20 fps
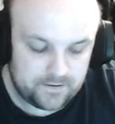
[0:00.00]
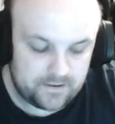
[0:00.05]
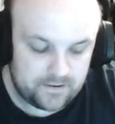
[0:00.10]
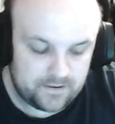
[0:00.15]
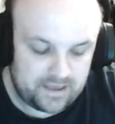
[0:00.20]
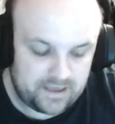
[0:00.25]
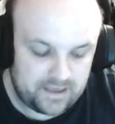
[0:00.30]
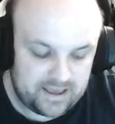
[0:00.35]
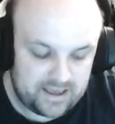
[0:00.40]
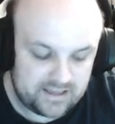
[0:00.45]

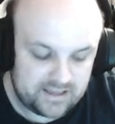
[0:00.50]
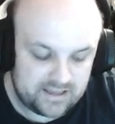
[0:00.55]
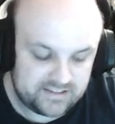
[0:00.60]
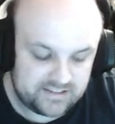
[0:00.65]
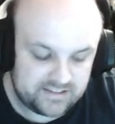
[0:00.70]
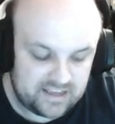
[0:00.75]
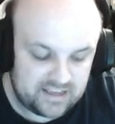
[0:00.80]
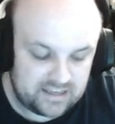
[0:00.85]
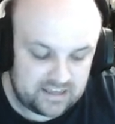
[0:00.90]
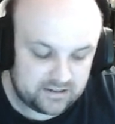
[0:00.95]
as
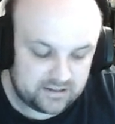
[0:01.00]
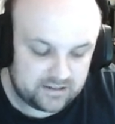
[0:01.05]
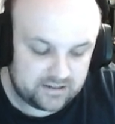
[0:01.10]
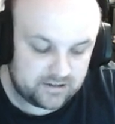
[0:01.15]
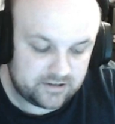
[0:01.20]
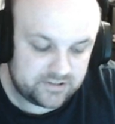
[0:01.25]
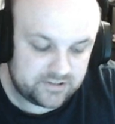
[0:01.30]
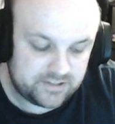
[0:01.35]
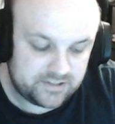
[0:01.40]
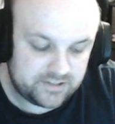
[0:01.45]
n
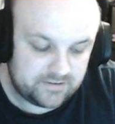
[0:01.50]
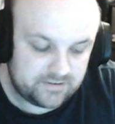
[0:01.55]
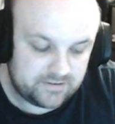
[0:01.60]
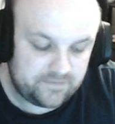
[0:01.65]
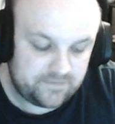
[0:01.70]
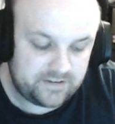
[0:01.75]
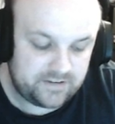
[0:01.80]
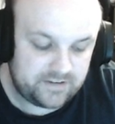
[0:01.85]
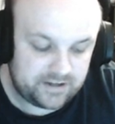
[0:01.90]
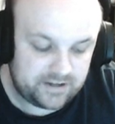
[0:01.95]
goes to
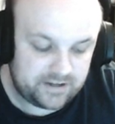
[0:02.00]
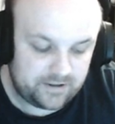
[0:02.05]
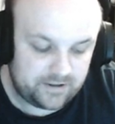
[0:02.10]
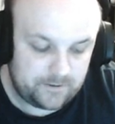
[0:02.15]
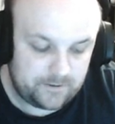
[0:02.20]
infinity.